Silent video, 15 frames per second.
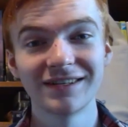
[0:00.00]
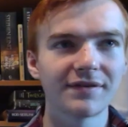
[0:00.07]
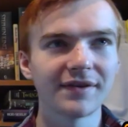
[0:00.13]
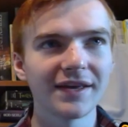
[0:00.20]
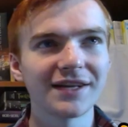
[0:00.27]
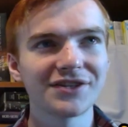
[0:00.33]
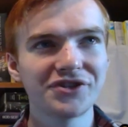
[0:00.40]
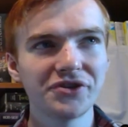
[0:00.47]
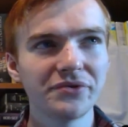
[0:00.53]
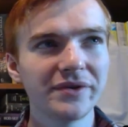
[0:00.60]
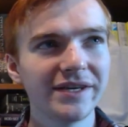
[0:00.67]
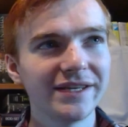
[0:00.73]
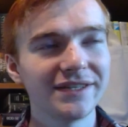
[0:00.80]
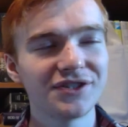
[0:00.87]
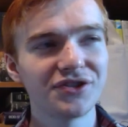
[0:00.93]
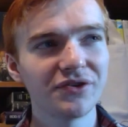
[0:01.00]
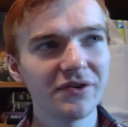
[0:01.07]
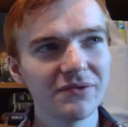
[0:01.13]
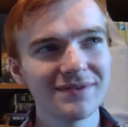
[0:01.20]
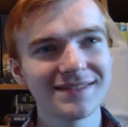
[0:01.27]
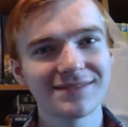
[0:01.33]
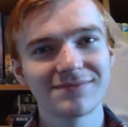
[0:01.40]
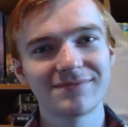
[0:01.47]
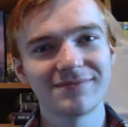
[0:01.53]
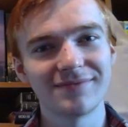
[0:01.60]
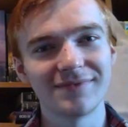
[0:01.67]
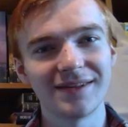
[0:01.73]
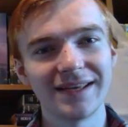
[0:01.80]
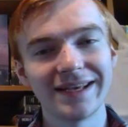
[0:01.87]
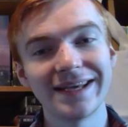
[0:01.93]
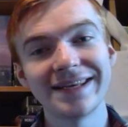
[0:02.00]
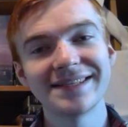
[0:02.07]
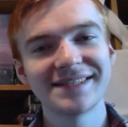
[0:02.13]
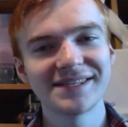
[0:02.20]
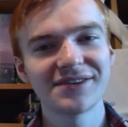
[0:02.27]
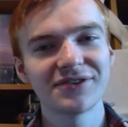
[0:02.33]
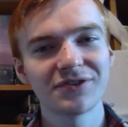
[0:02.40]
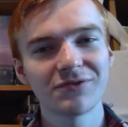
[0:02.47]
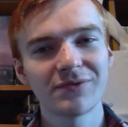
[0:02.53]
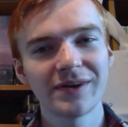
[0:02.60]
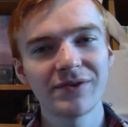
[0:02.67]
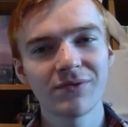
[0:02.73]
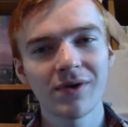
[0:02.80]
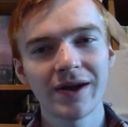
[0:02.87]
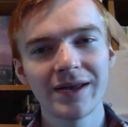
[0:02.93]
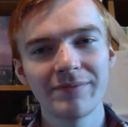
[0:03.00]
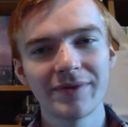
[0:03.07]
Yeah, Chewie was easier to rewrite,